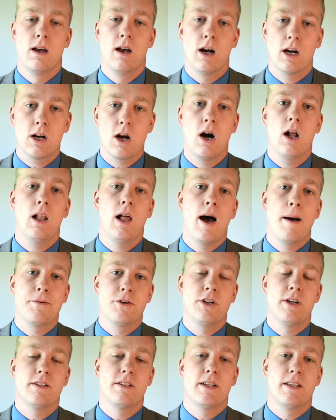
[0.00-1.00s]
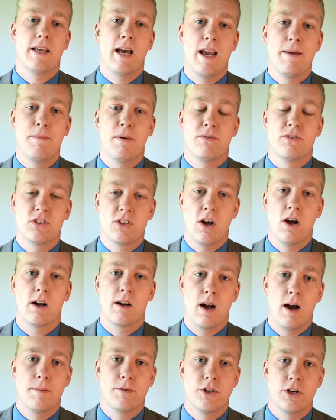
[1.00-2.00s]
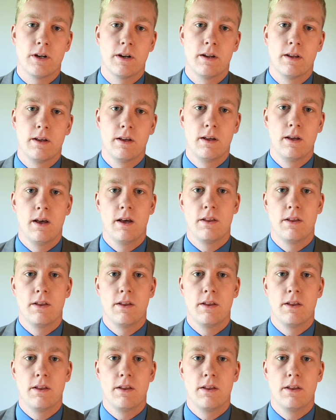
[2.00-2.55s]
A call option is a type of stock option.